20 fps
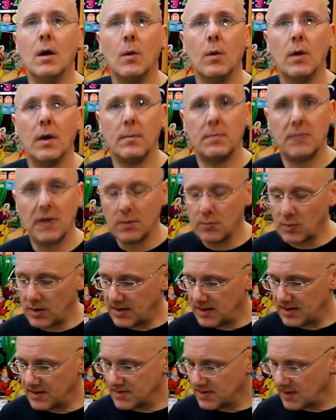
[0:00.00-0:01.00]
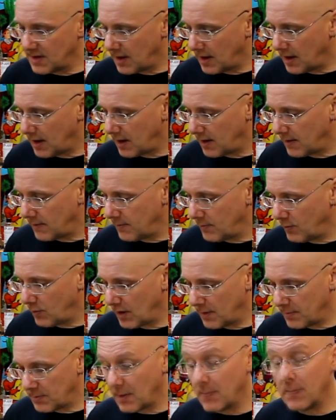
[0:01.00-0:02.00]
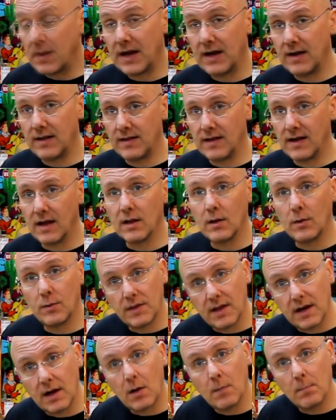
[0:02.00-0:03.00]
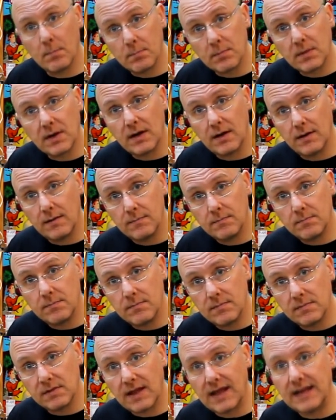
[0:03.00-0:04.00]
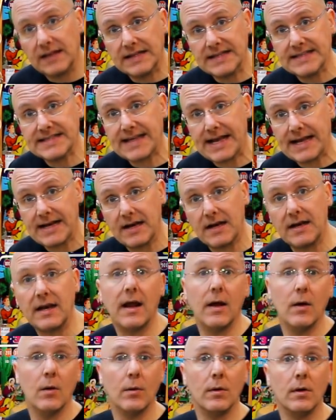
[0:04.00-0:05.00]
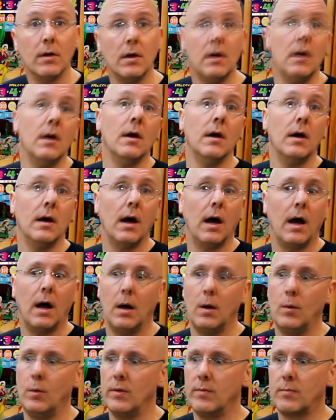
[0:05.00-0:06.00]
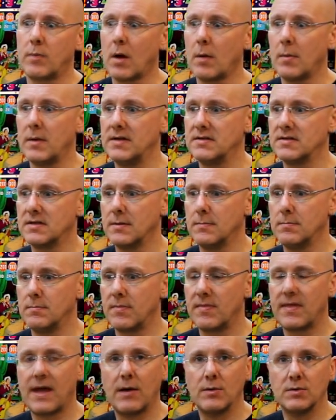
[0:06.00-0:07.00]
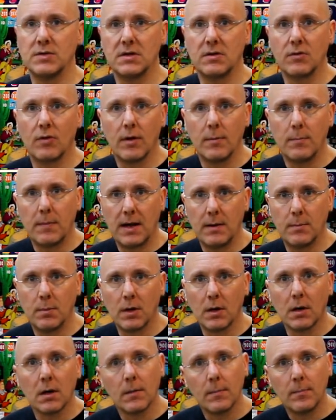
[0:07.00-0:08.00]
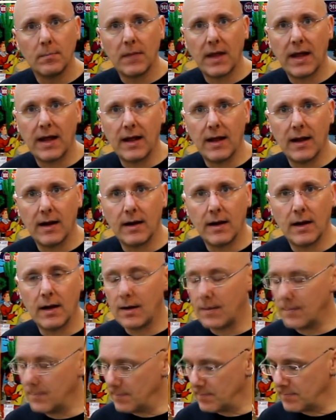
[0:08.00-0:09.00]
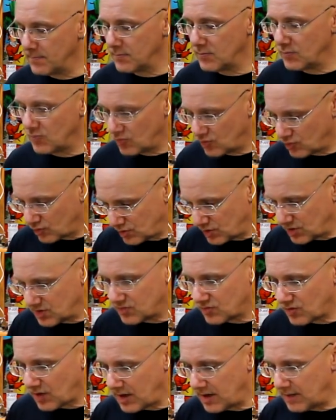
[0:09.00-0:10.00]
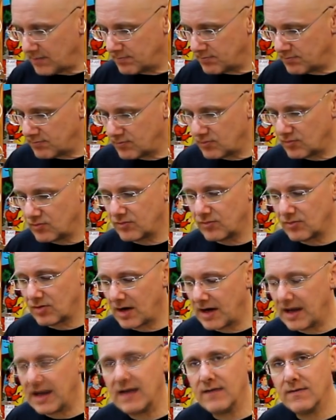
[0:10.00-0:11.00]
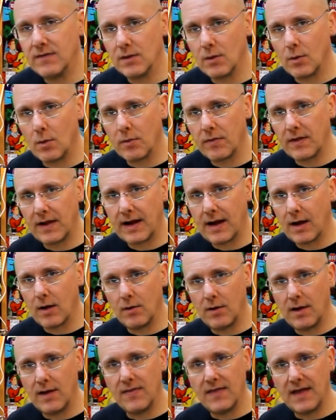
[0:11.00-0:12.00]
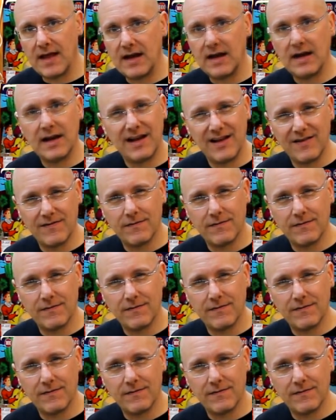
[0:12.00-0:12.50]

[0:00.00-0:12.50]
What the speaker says: when I'm done with this, when I'm done painting the yellow, then I'm gonna lightly sand it down with probably some 1000 grit paper, and just try to even the whole thing out. And then